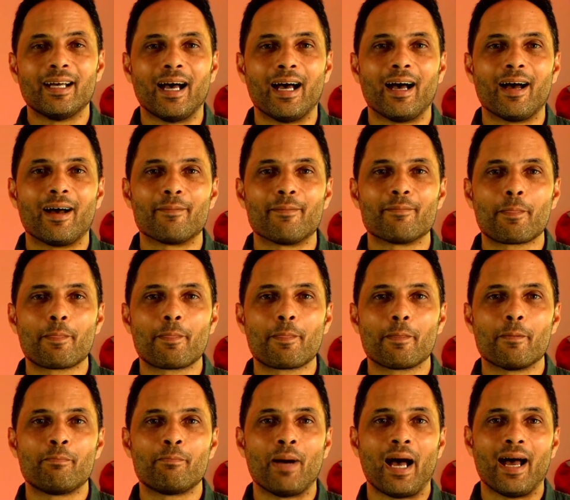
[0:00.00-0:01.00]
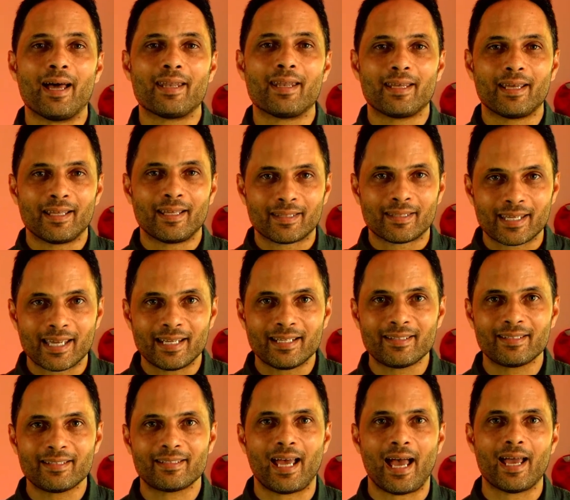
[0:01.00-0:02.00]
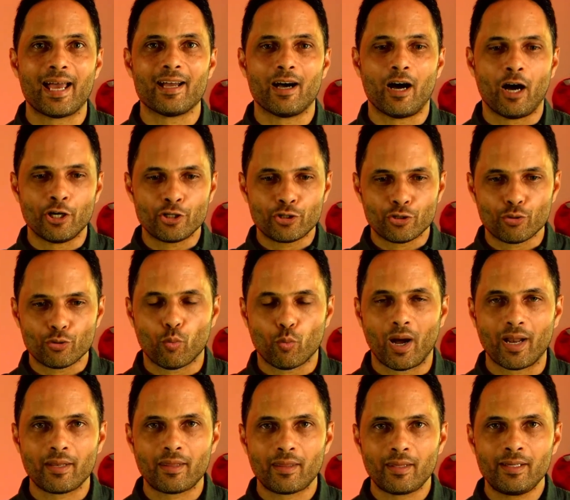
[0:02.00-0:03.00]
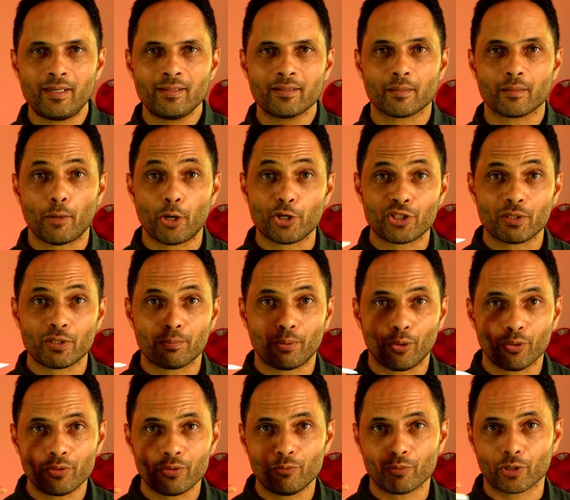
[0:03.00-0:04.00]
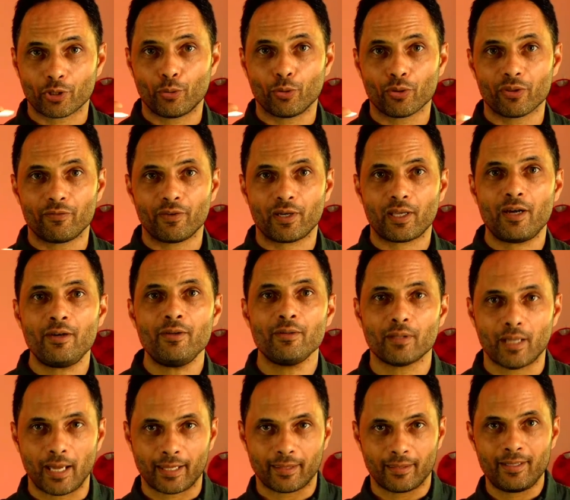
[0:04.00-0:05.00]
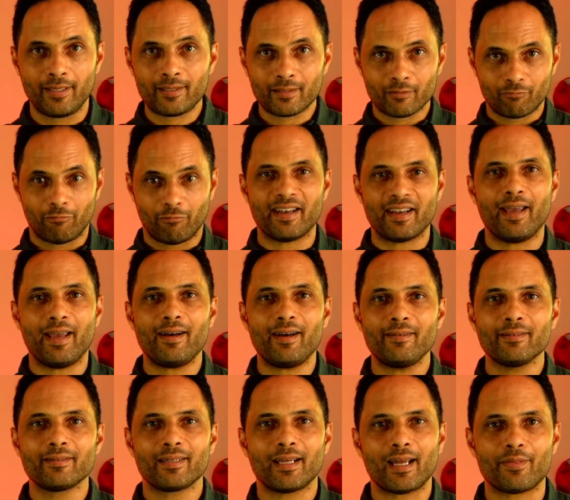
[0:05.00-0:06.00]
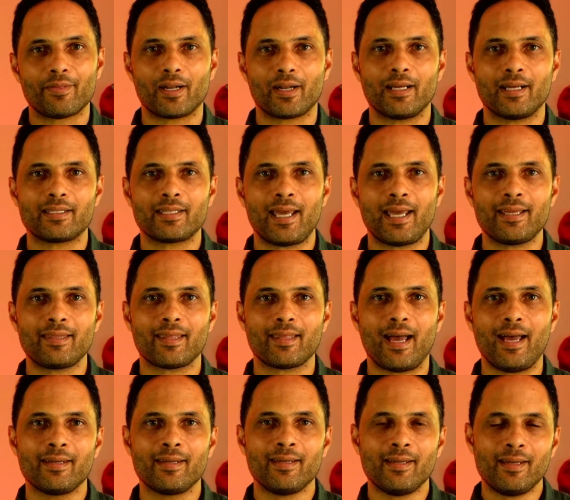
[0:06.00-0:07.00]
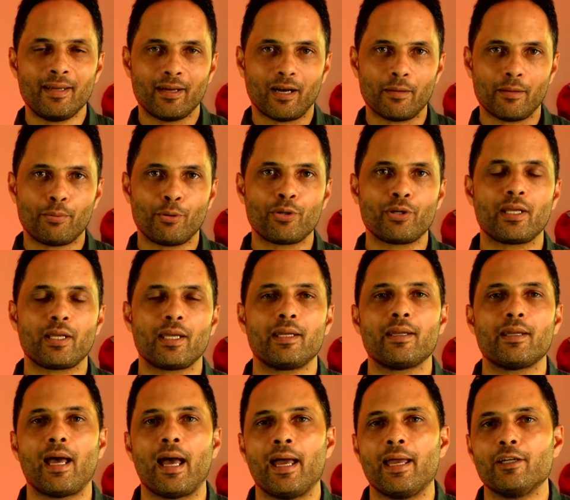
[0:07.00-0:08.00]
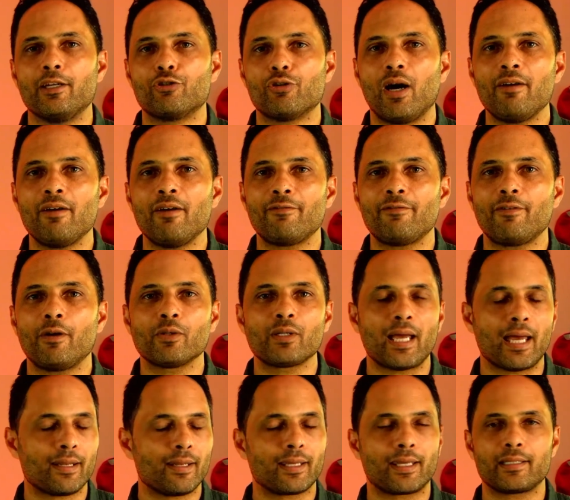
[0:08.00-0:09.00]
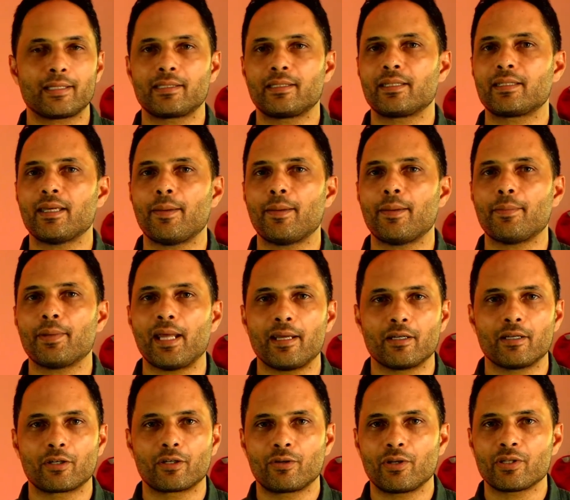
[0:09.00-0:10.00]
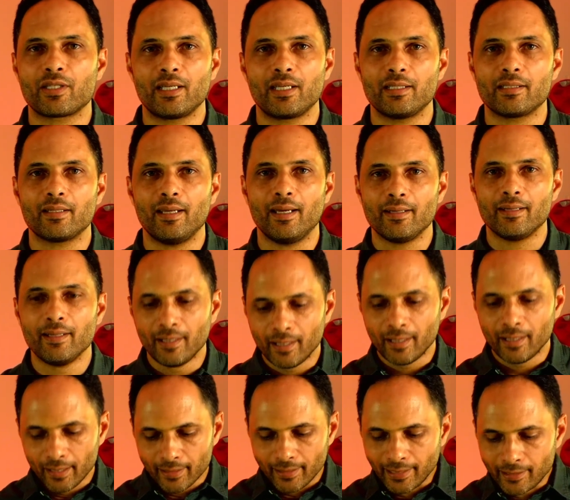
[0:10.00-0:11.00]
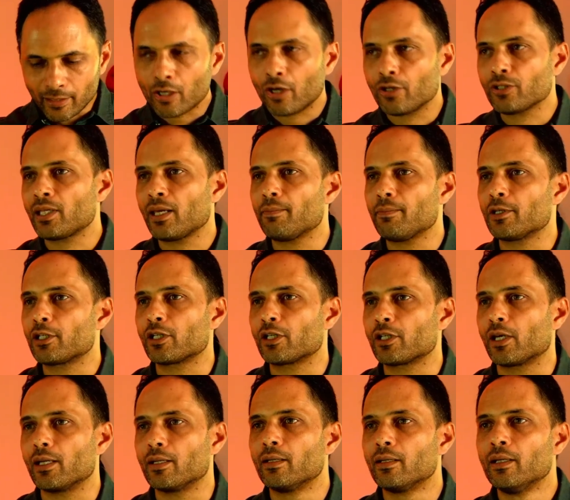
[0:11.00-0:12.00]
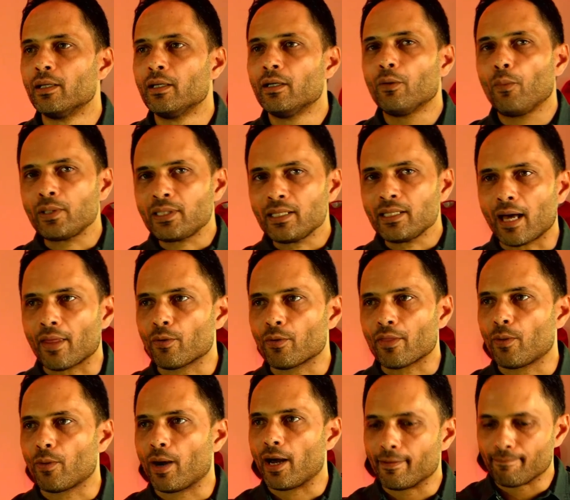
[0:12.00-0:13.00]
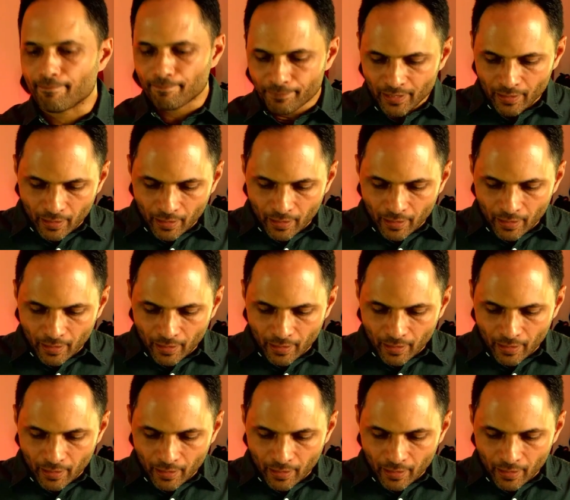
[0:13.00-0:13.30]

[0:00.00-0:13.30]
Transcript: Um, but at the end of the day, I do one thing, the most important, record the video like this right now. And then I take that, I put it in a dry folder, and it gets disseminated across the internet. That's a content machine. What's another one?